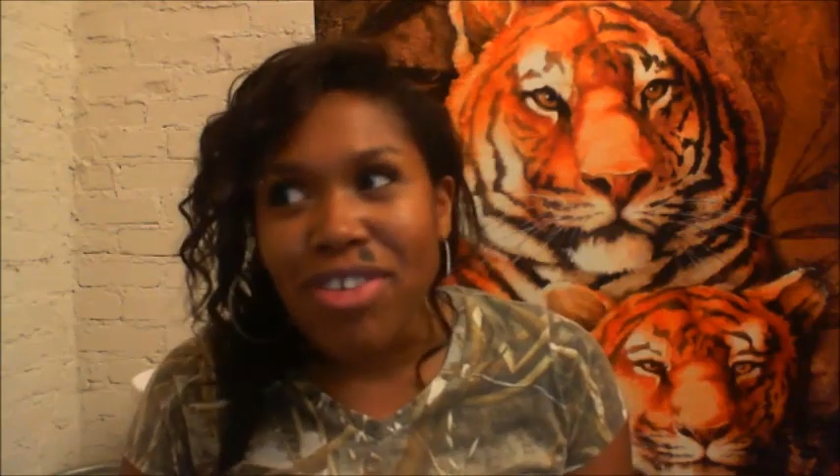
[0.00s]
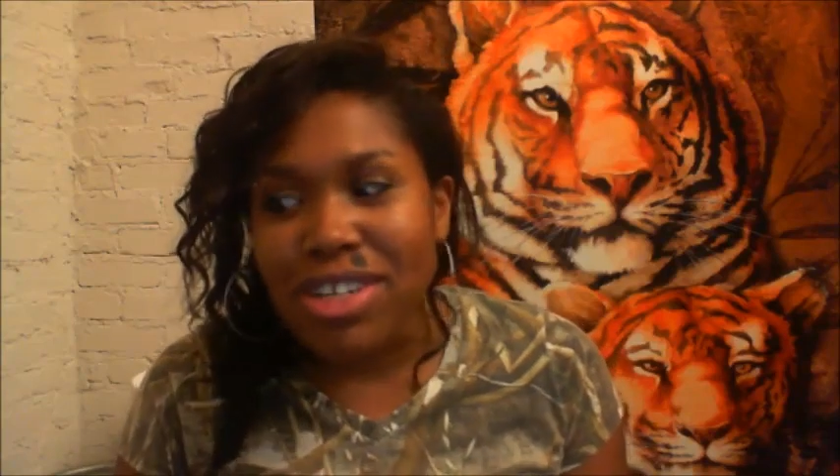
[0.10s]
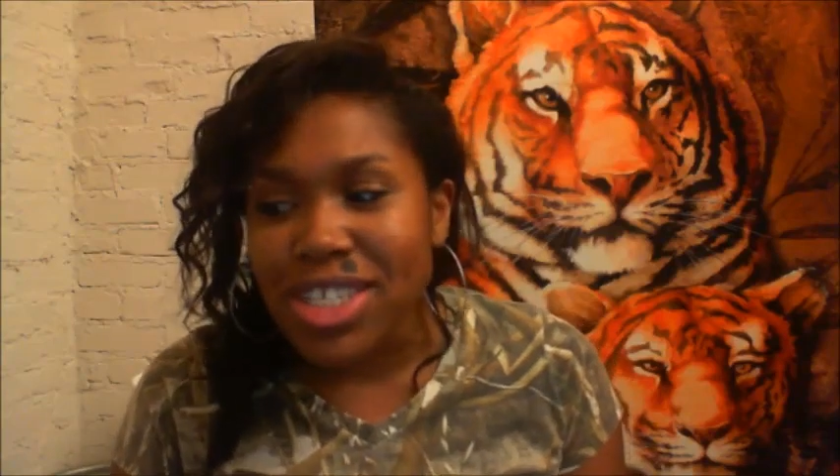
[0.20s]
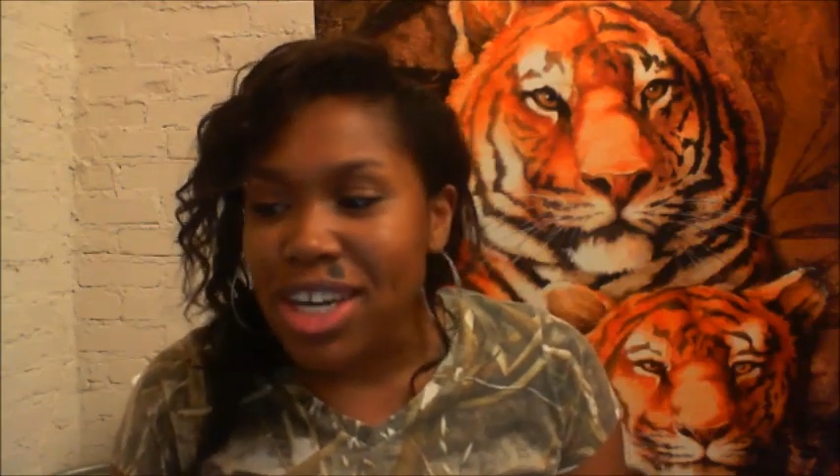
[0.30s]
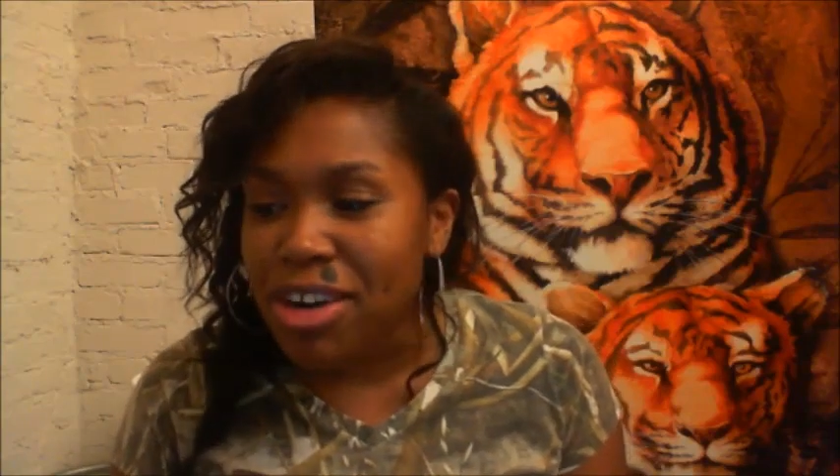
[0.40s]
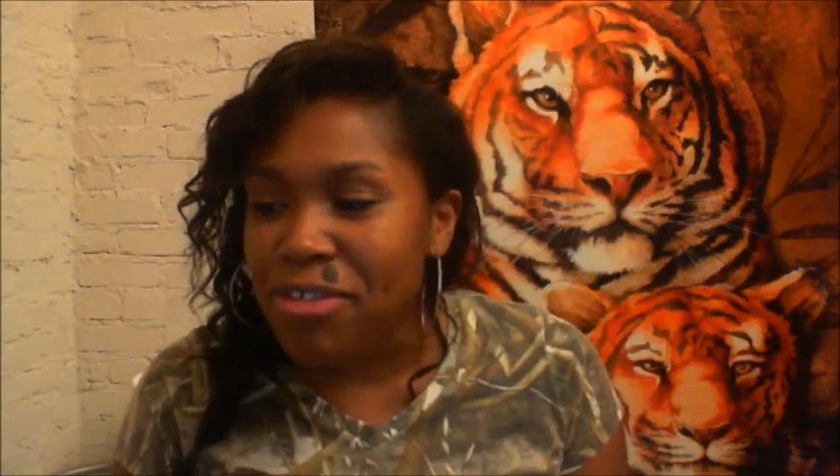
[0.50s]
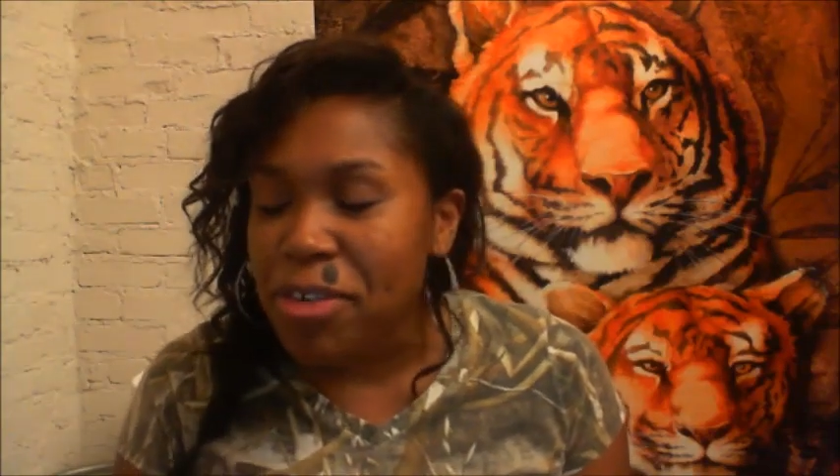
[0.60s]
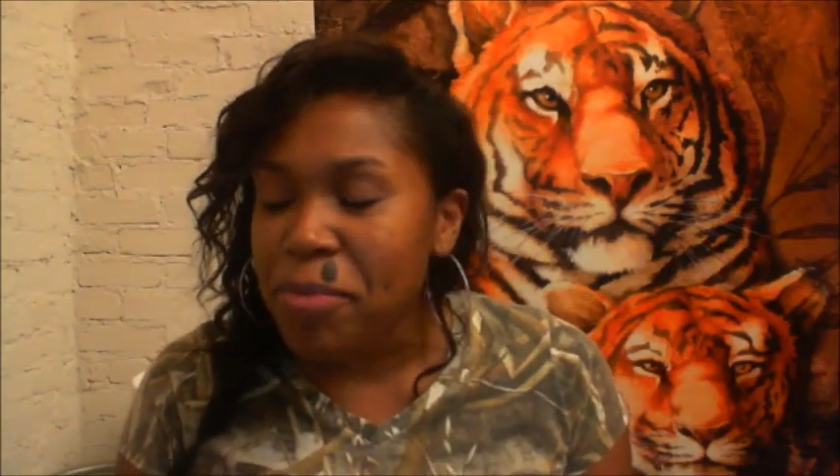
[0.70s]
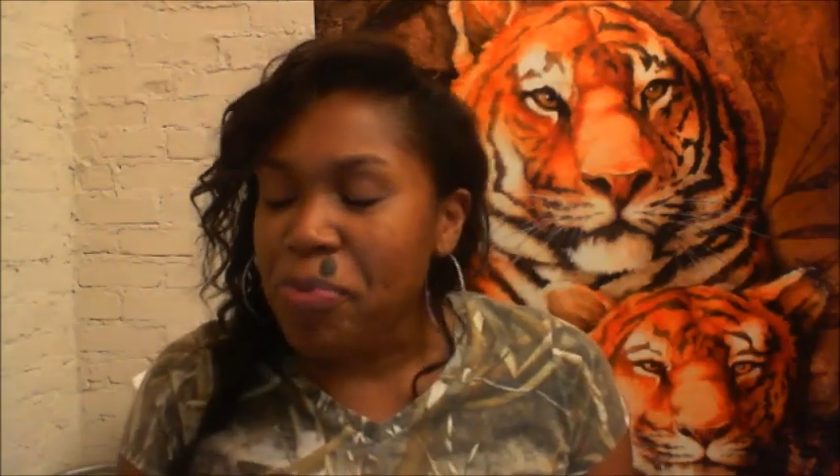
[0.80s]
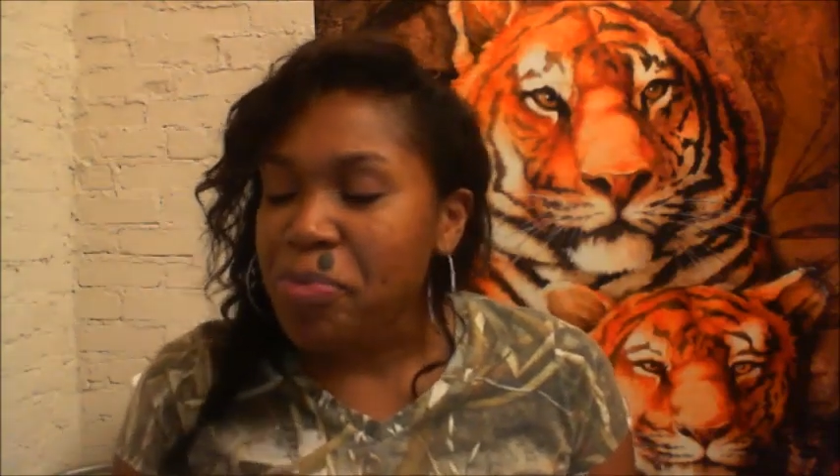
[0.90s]
yourself
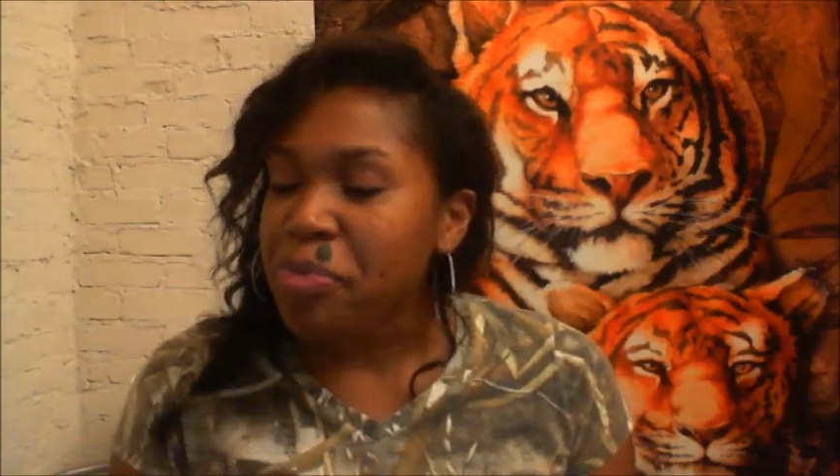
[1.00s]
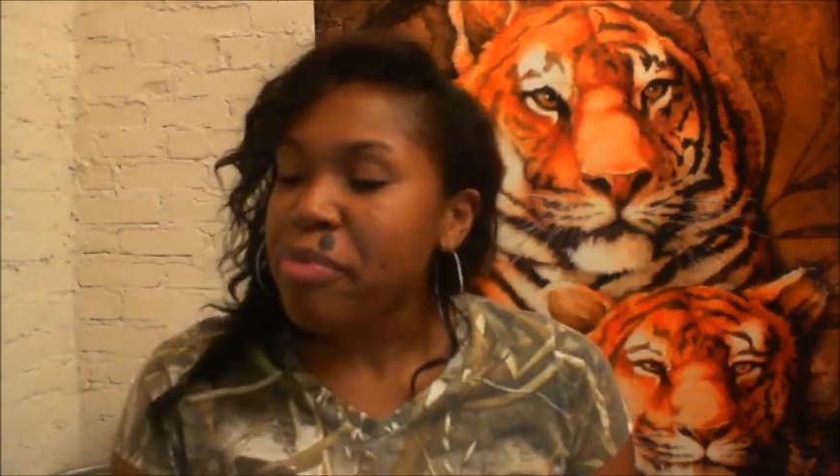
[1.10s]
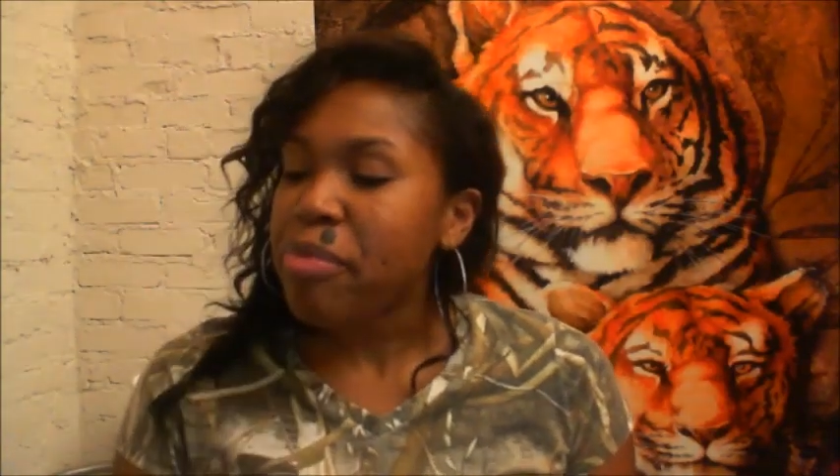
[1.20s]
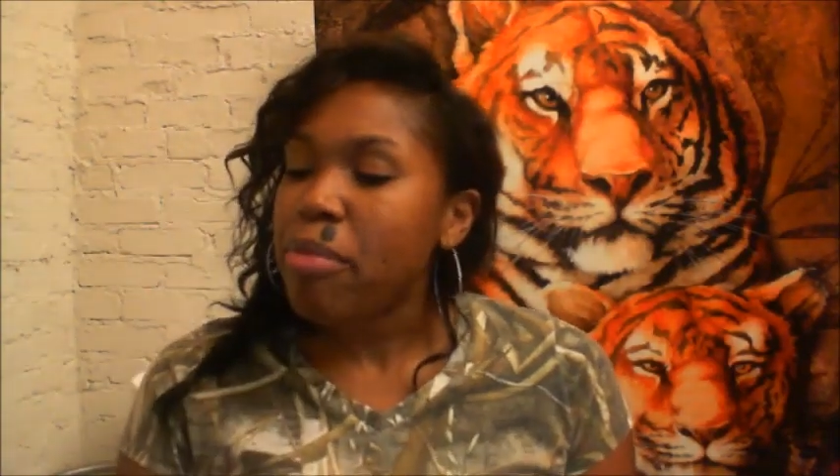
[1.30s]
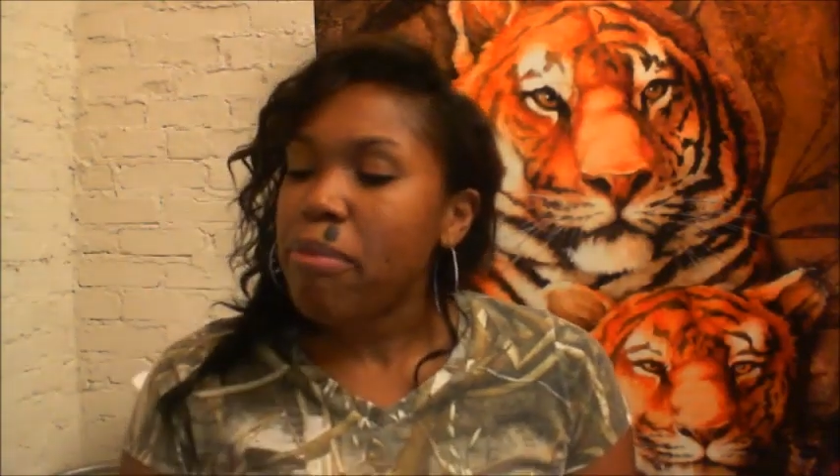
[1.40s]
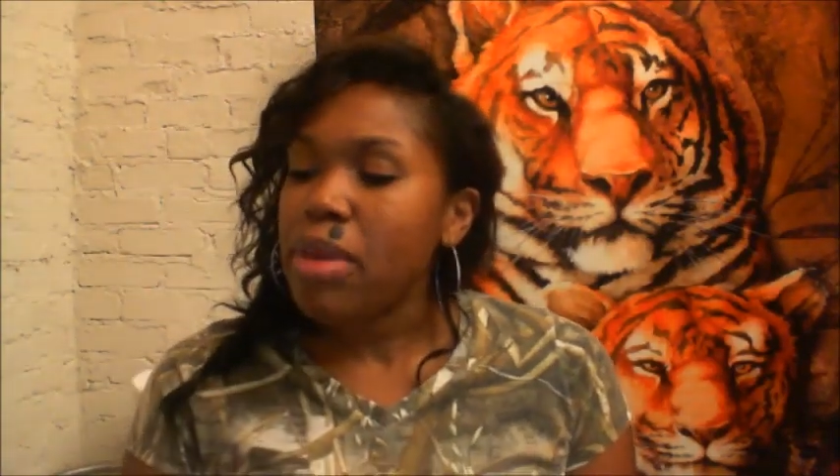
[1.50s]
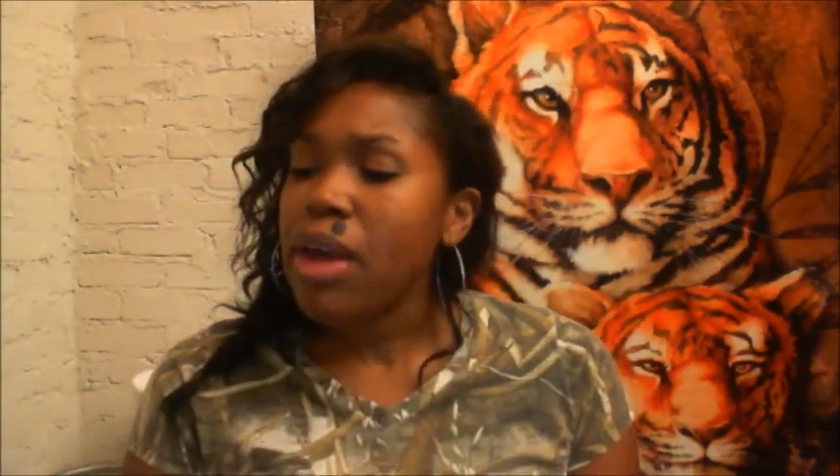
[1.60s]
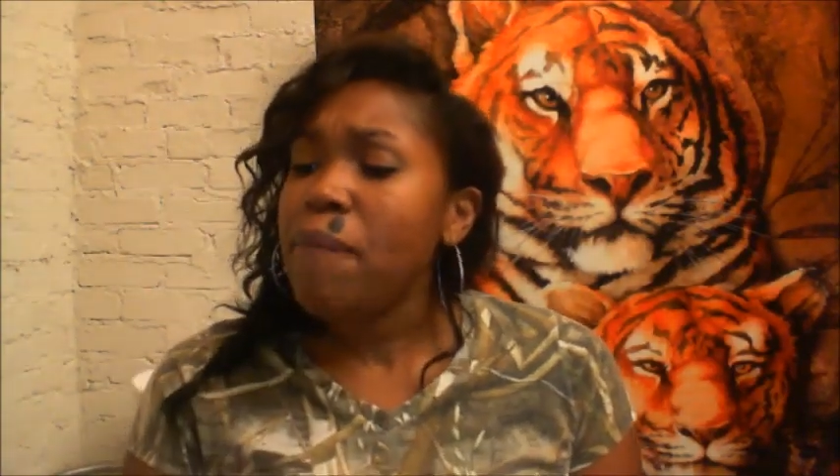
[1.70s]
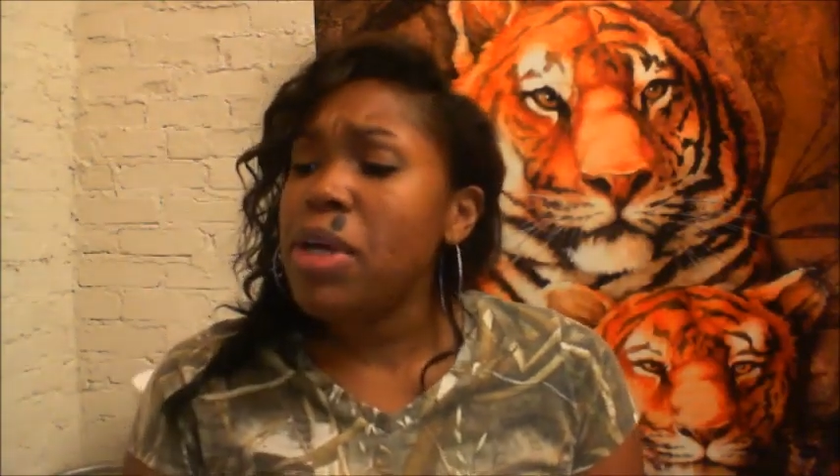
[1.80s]
and